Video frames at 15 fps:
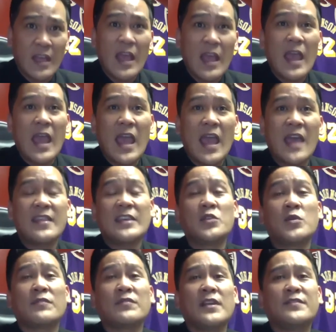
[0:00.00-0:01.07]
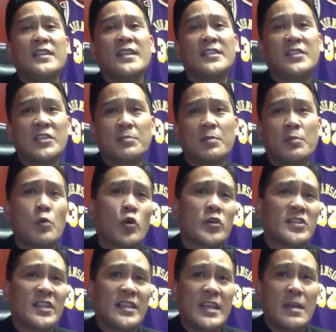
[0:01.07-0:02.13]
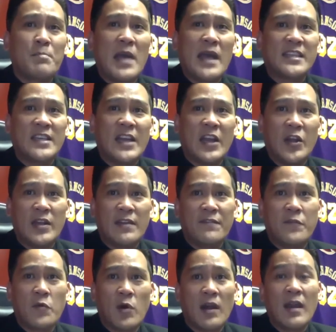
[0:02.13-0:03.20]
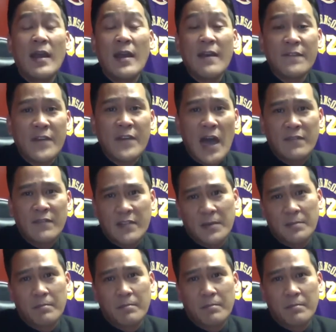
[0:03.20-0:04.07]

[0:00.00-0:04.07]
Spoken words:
and that you have lived in a disproportionately impacted area for 5 of the